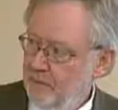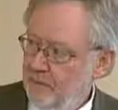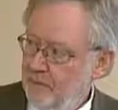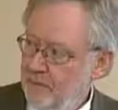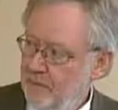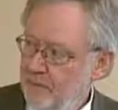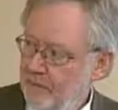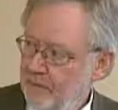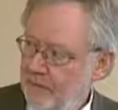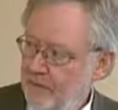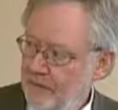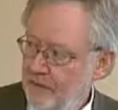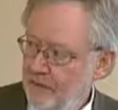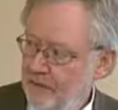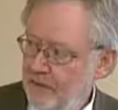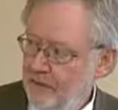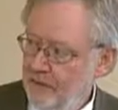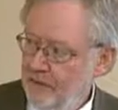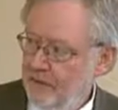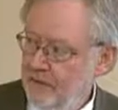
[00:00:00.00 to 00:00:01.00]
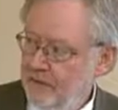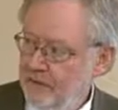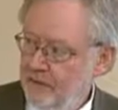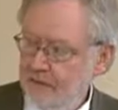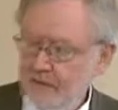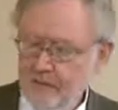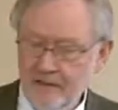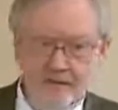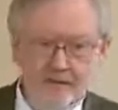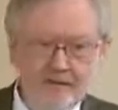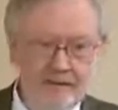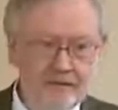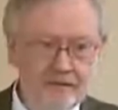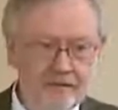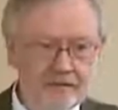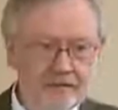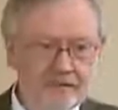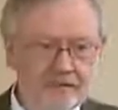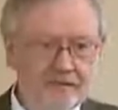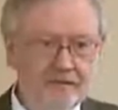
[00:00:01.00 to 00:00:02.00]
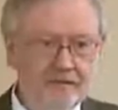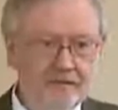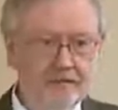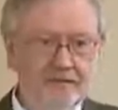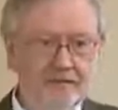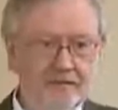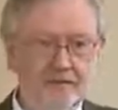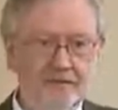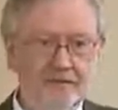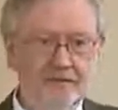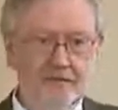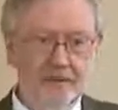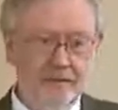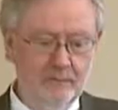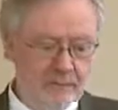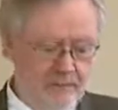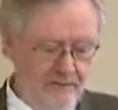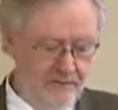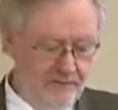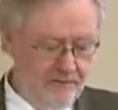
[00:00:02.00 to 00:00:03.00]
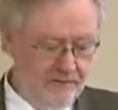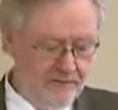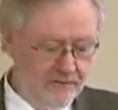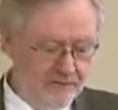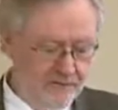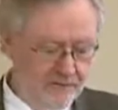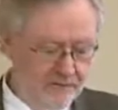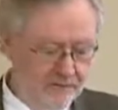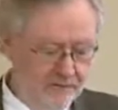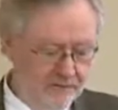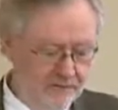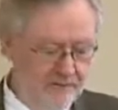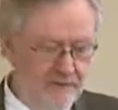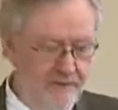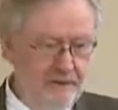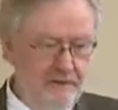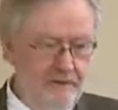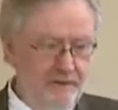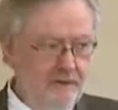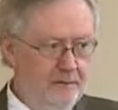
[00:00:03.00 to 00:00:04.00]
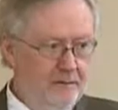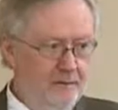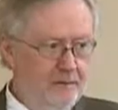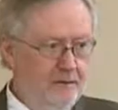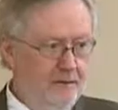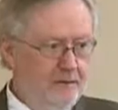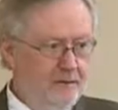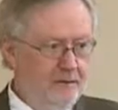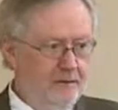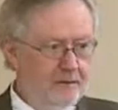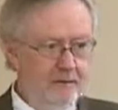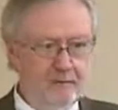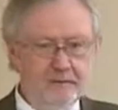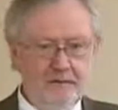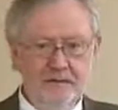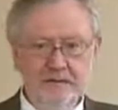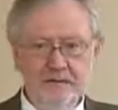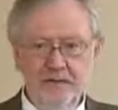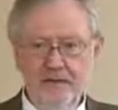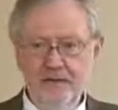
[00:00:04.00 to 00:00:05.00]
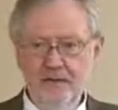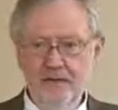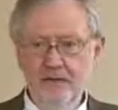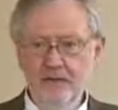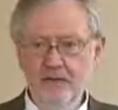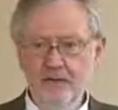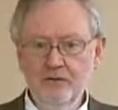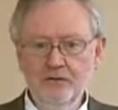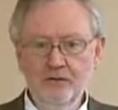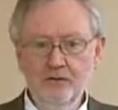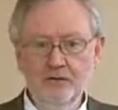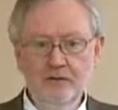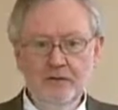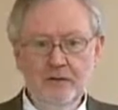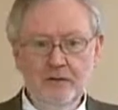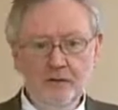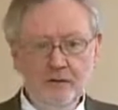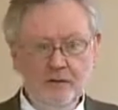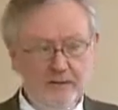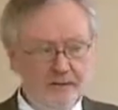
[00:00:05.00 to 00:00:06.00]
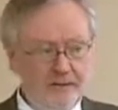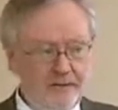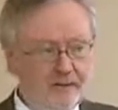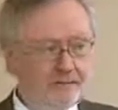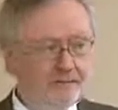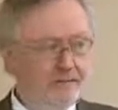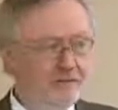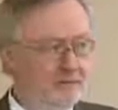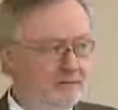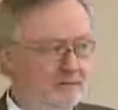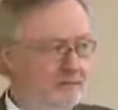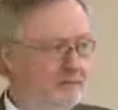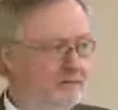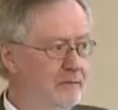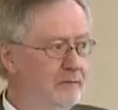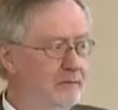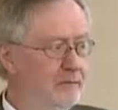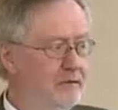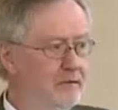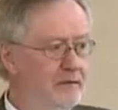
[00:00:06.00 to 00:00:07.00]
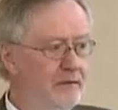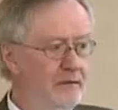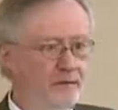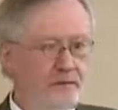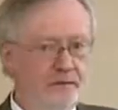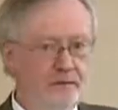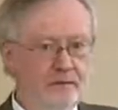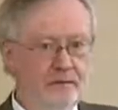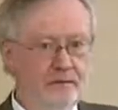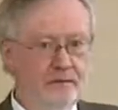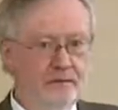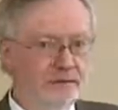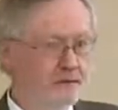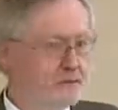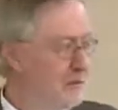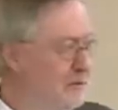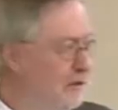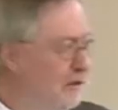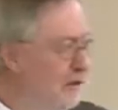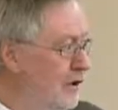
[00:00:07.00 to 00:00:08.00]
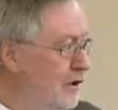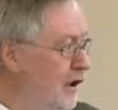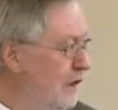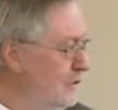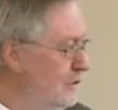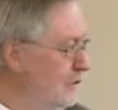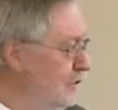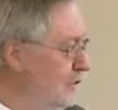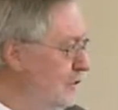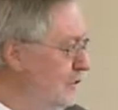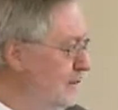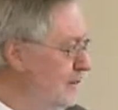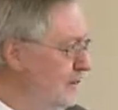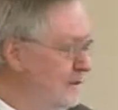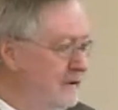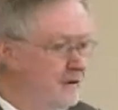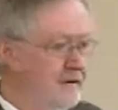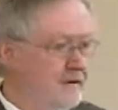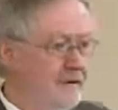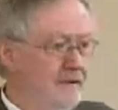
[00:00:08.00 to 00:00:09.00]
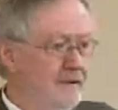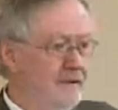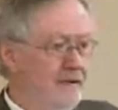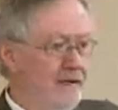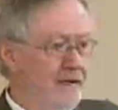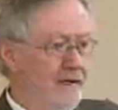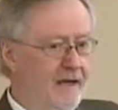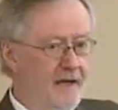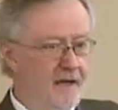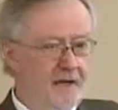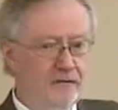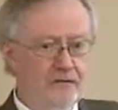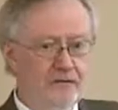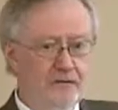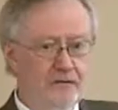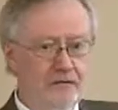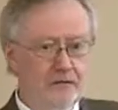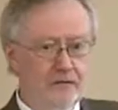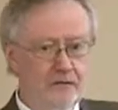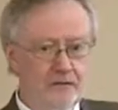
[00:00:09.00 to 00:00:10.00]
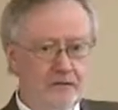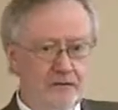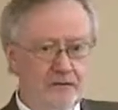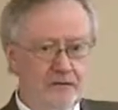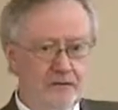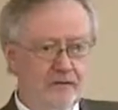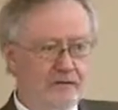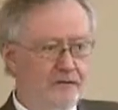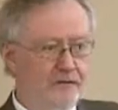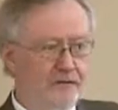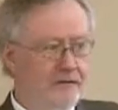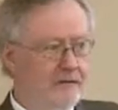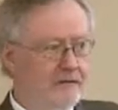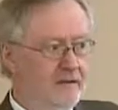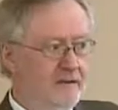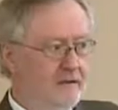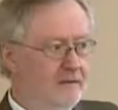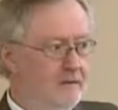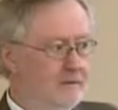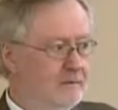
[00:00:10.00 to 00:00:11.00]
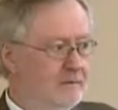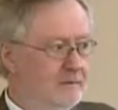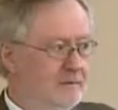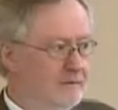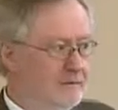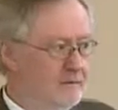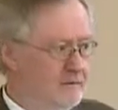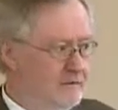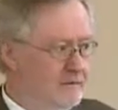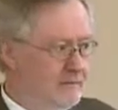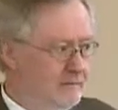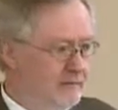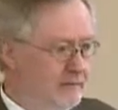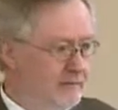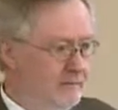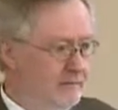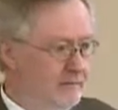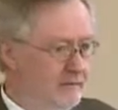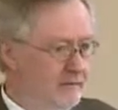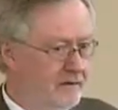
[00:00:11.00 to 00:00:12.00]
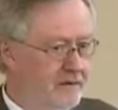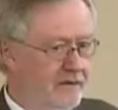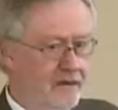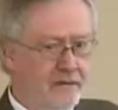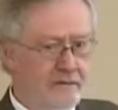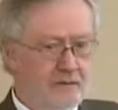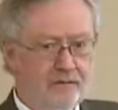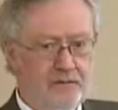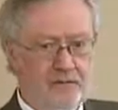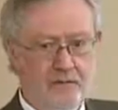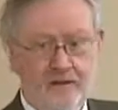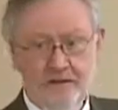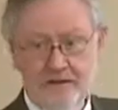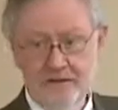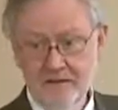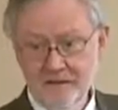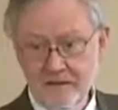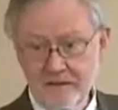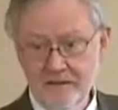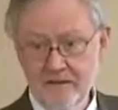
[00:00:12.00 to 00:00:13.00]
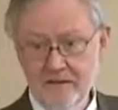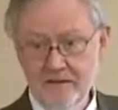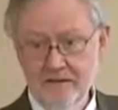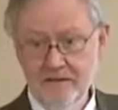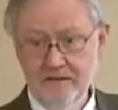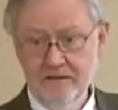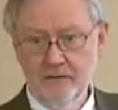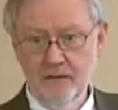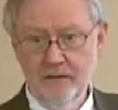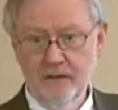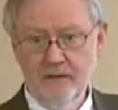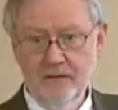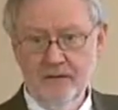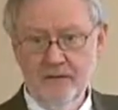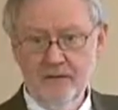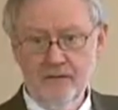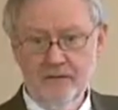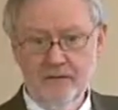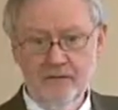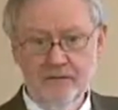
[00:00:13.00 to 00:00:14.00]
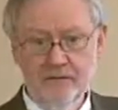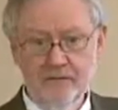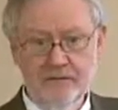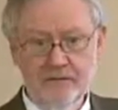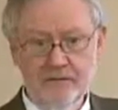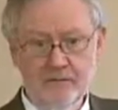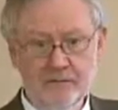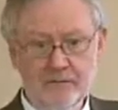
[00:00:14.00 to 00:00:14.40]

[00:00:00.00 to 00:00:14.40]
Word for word: would send a confidential letter to the tribal council and we we would say, here's who, here's the names of the people we interviewed, because we were not doing a household survey. What Fish and Game did, they would try a census of all households in the